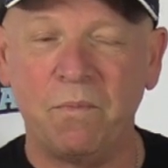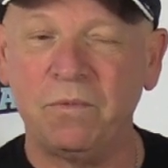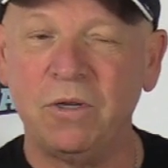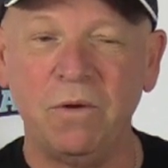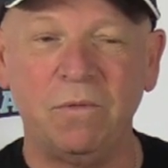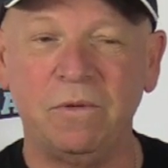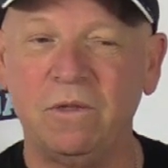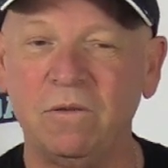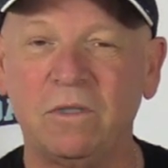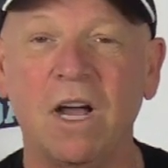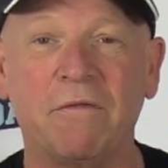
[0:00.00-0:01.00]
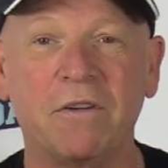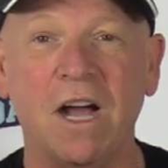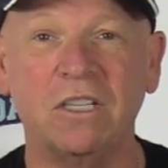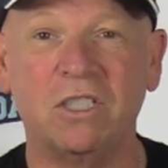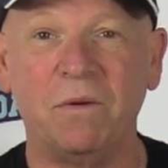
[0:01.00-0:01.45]
two tough
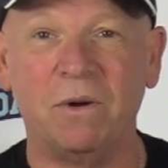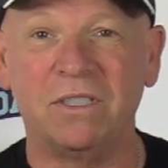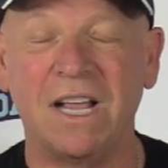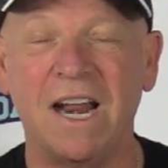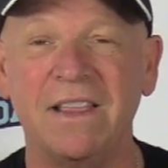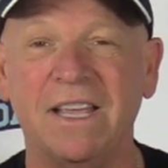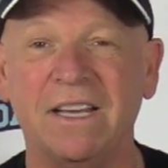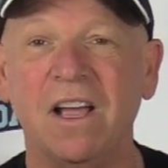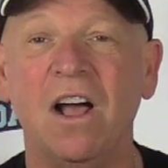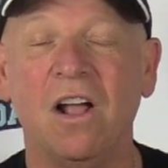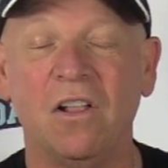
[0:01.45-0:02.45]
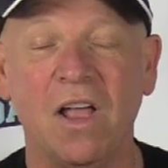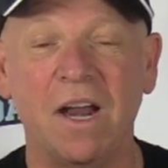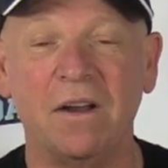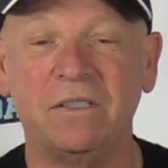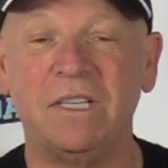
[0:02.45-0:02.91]
customers that I think a
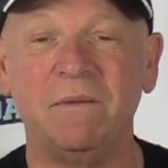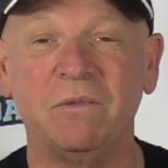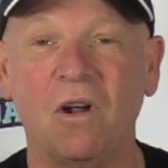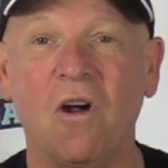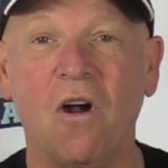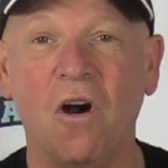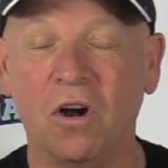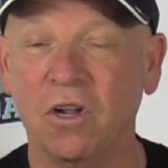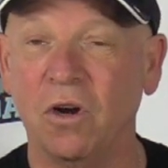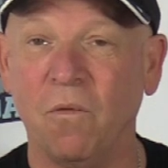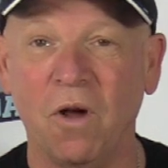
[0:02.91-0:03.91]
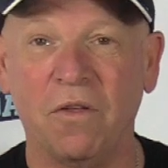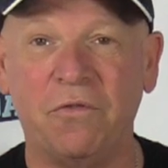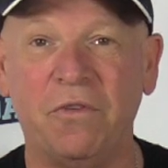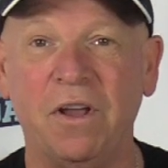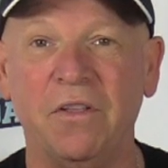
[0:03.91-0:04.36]
lot of teams aren't going to want
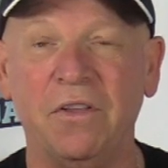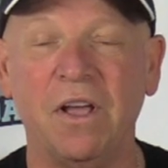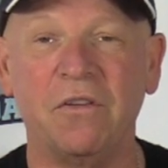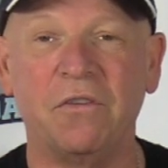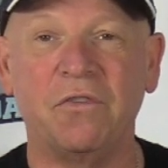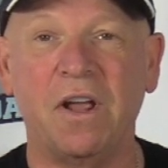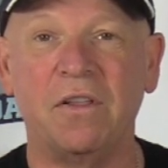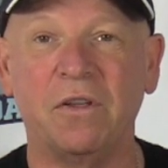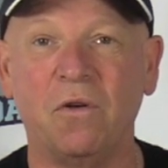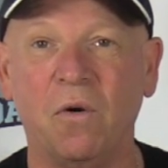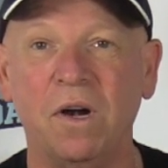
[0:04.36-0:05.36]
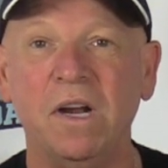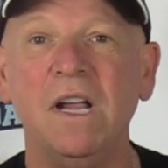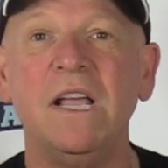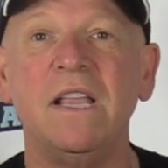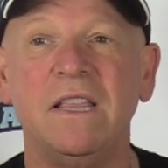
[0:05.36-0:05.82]
to see on the other side of the court
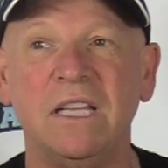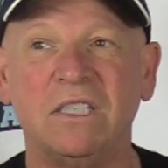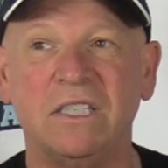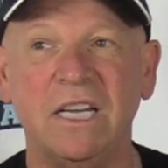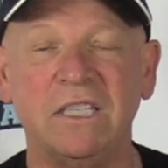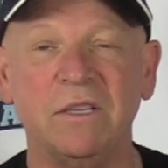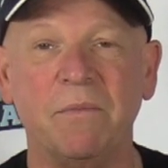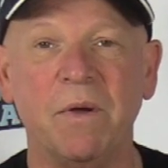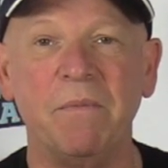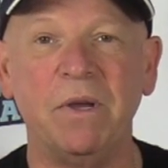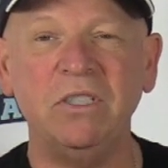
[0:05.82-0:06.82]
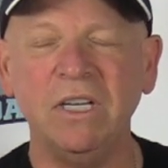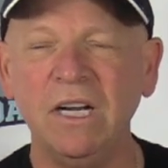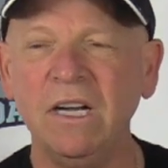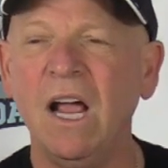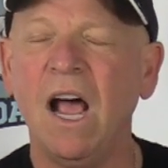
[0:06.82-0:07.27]
this season. But
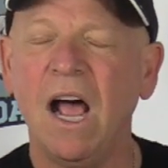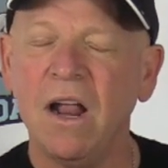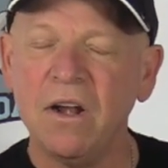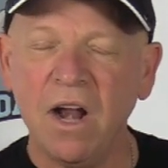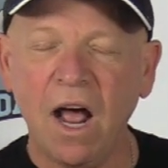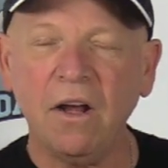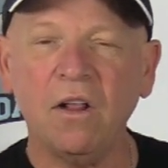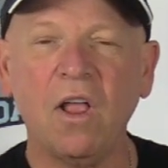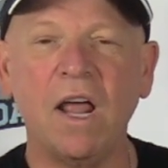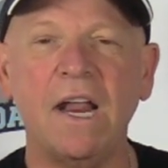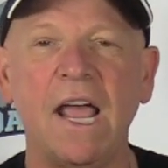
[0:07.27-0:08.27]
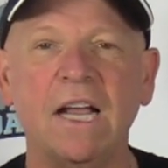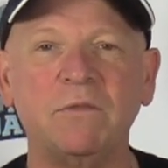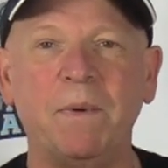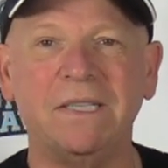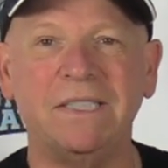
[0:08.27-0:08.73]
Michigan, not a lot of
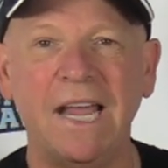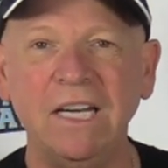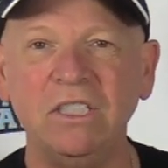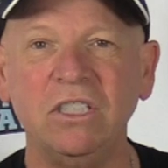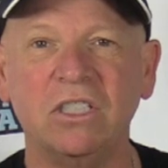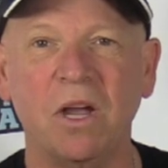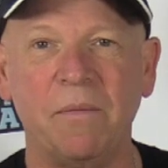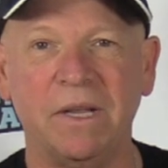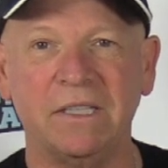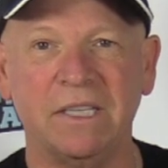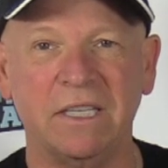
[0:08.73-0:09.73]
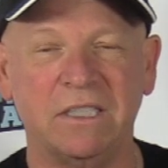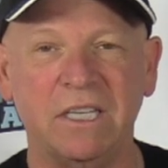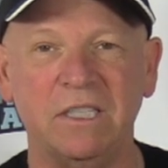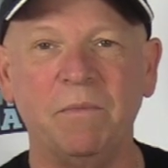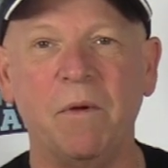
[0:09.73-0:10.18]
expectations coming into this
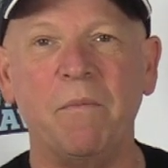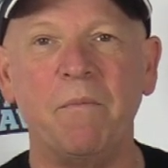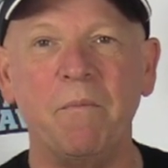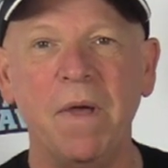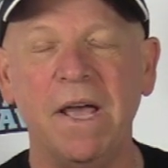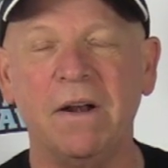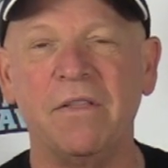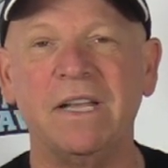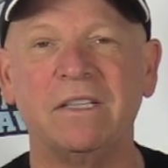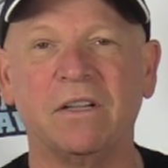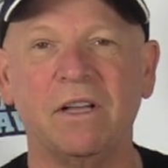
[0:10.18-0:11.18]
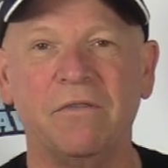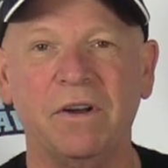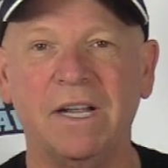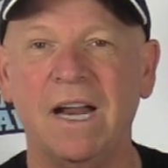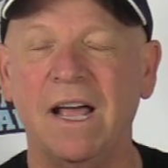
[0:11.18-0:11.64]
season, but man, are they
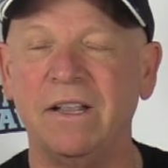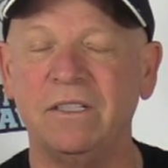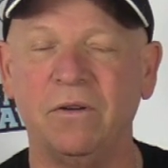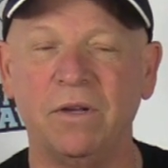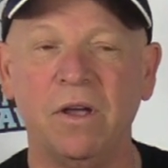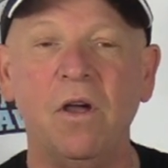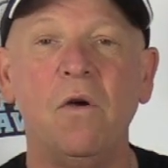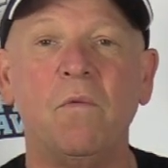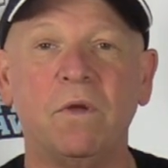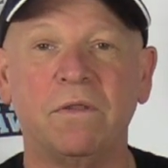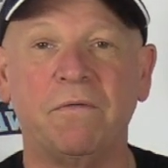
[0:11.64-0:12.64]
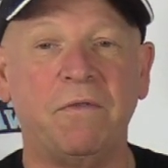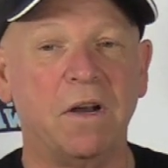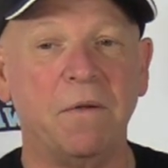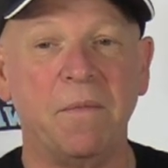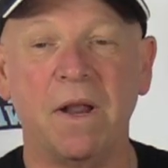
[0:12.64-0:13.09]
delivering, and how are they doing it with the
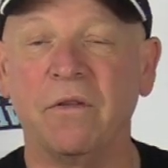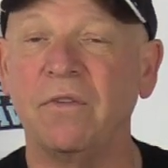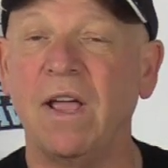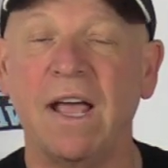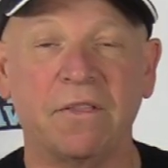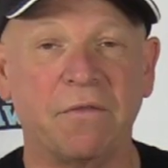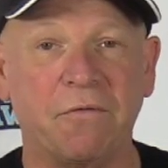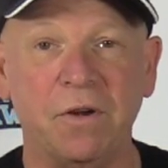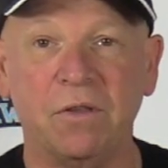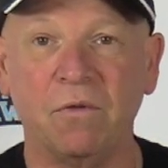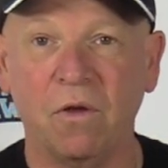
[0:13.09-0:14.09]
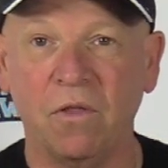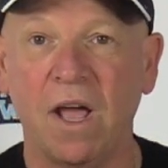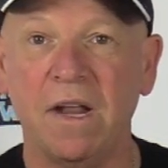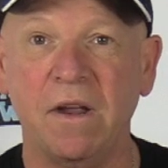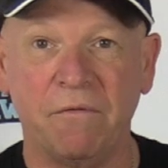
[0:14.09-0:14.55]
fundamentals at the free throw
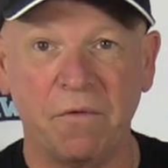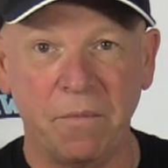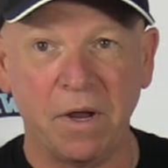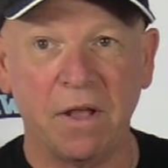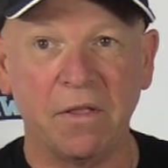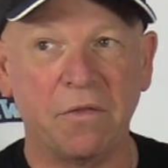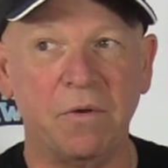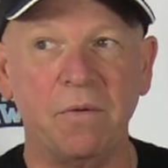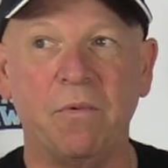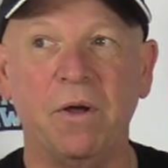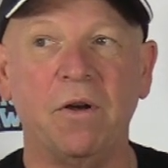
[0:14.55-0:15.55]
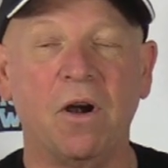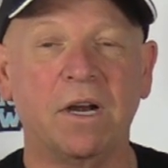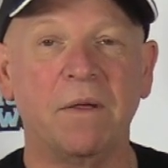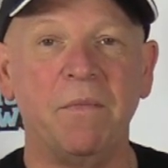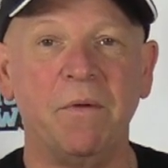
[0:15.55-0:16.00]
line and from beyond the three-point
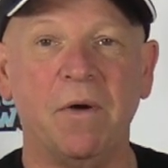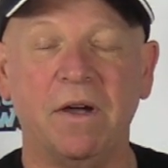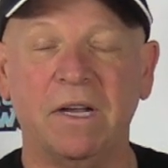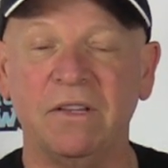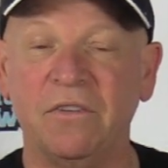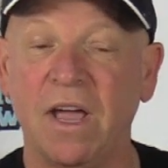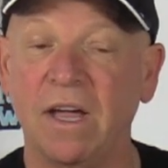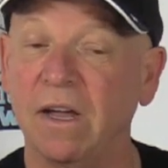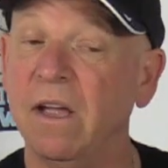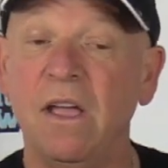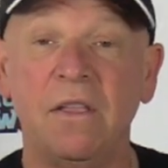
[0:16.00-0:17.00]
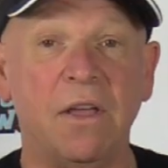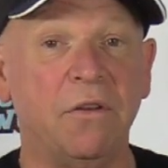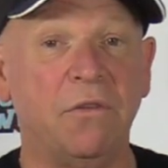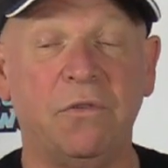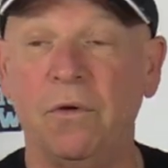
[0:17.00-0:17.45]
arc. And meanwhile, Gonzaga,
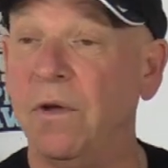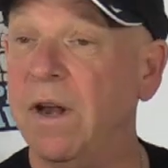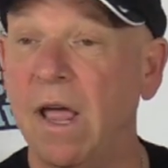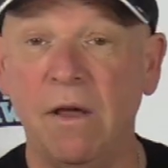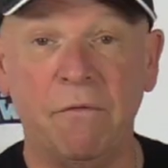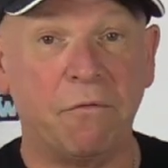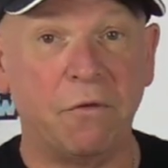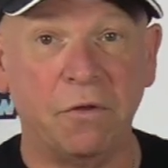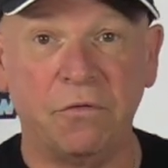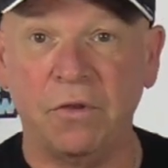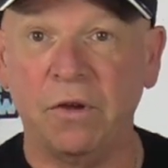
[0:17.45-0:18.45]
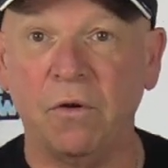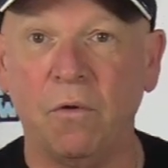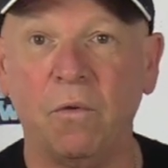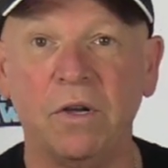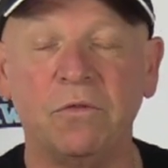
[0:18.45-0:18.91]
they just do it every
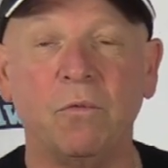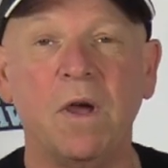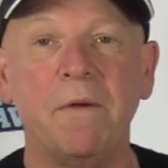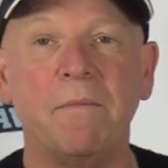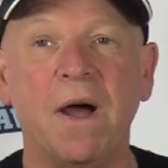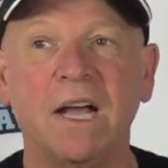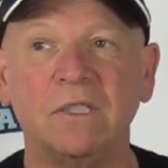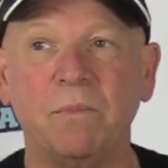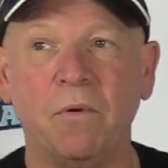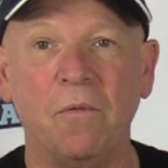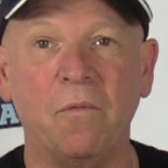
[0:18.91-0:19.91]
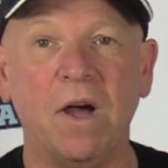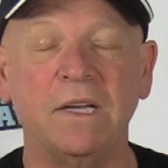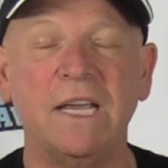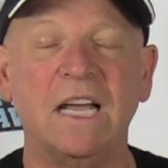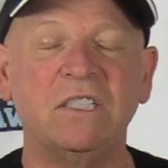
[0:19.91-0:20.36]
single which way possible. And
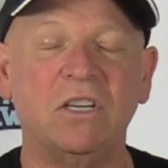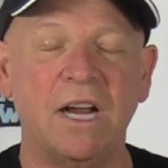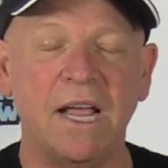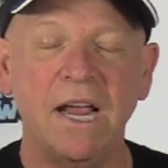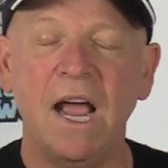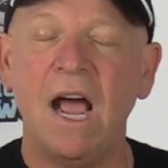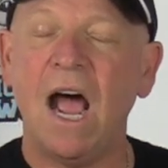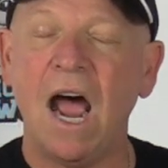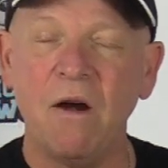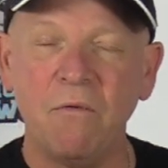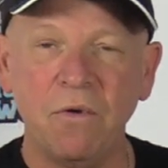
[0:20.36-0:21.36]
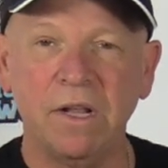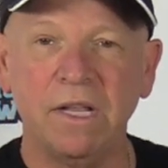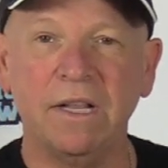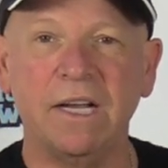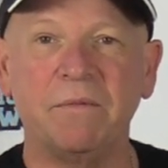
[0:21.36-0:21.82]
while yesterday I
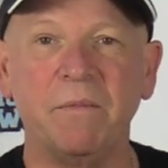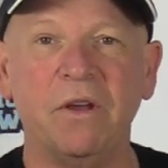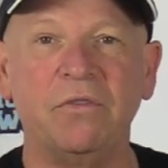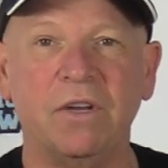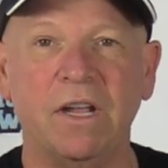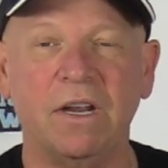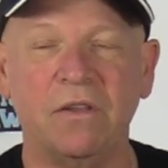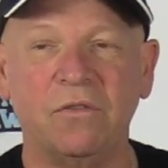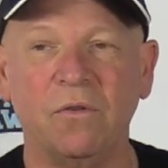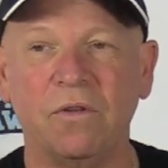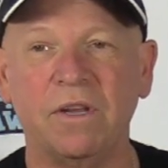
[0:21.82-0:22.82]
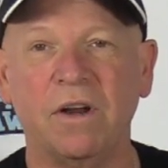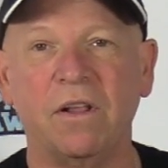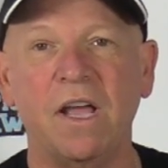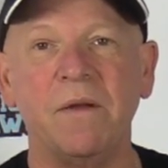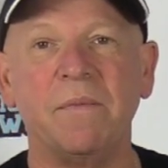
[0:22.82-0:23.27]
really liked Michigan against North
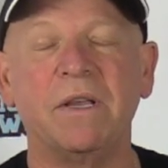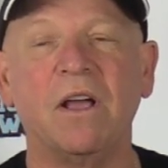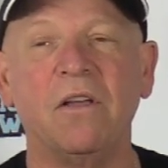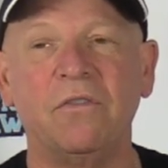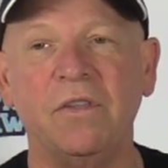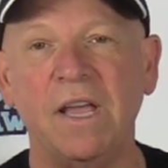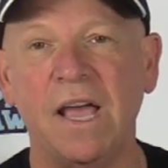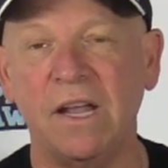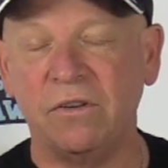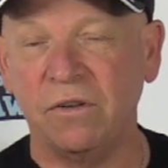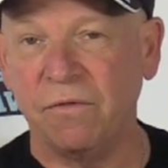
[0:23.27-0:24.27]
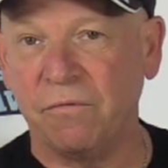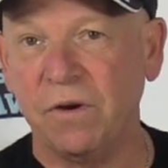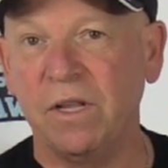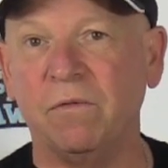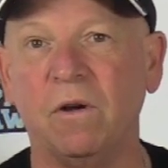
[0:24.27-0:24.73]
Carolina because of the edge in the
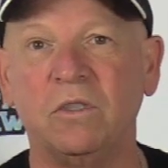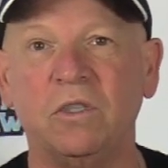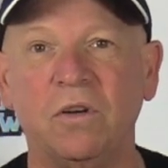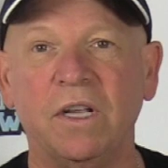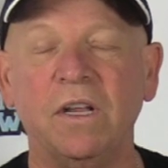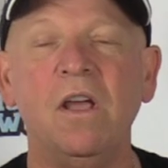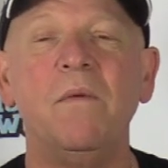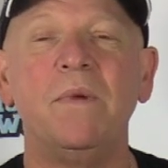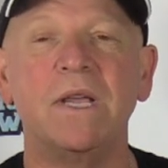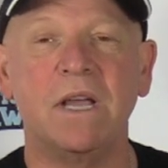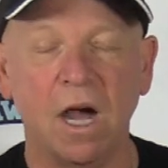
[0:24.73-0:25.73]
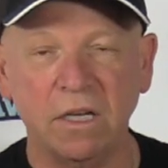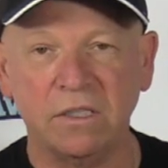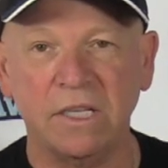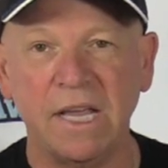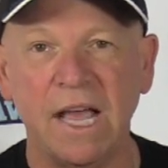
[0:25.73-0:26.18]
free throw shooting,
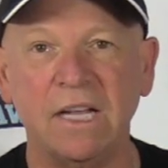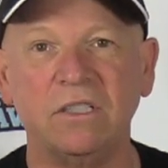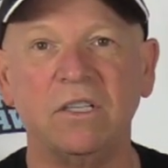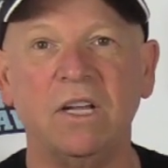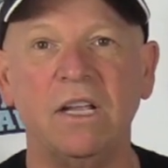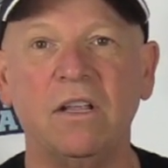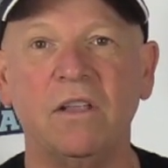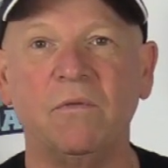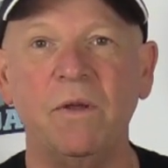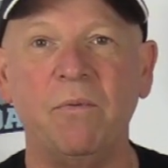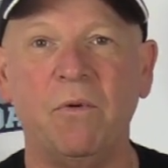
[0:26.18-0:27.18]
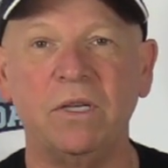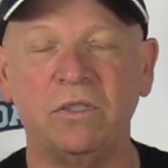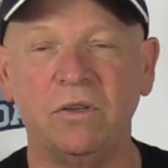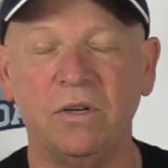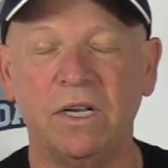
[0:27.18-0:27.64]
because of the edge in the
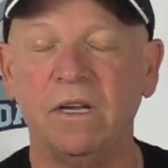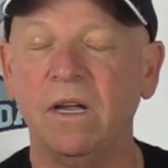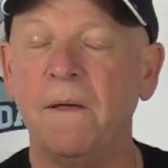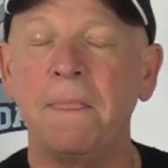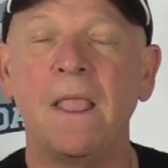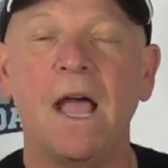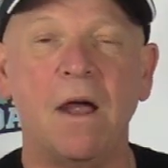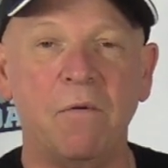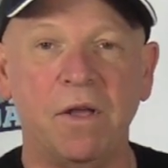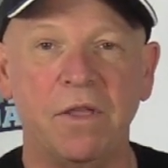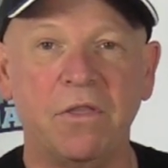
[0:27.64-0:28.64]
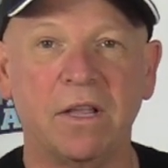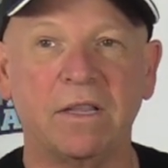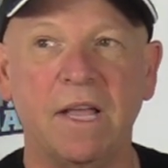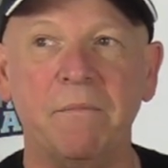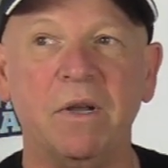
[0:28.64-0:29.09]
three-point shooting, I really
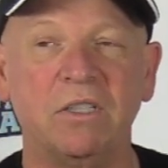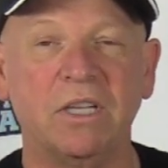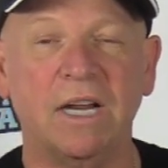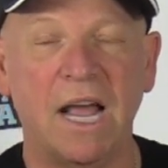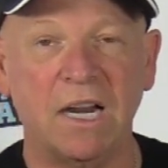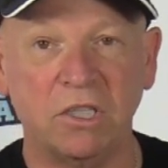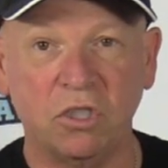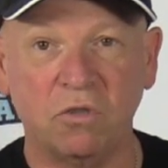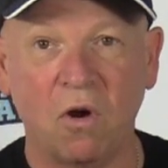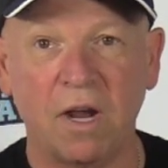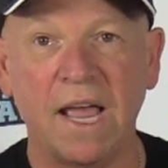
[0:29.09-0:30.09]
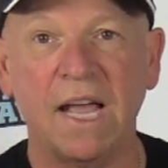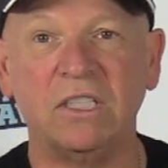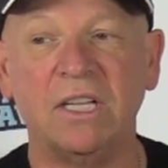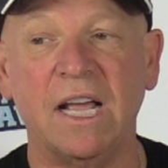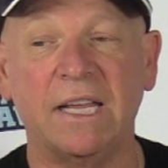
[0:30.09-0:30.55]
thought that Michigan had a strong
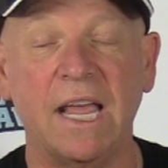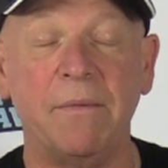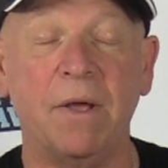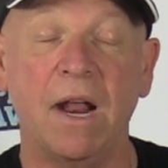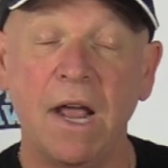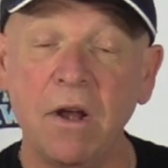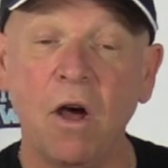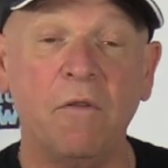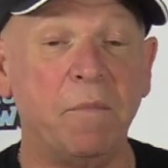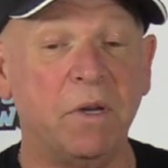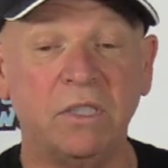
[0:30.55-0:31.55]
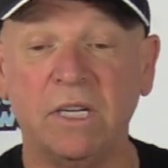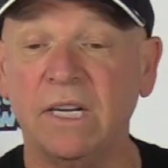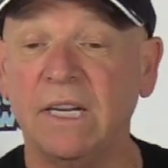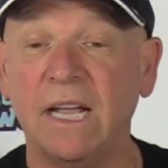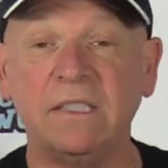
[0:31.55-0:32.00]
edge in that game. And I know if
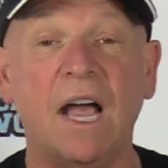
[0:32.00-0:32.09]
Michigan gets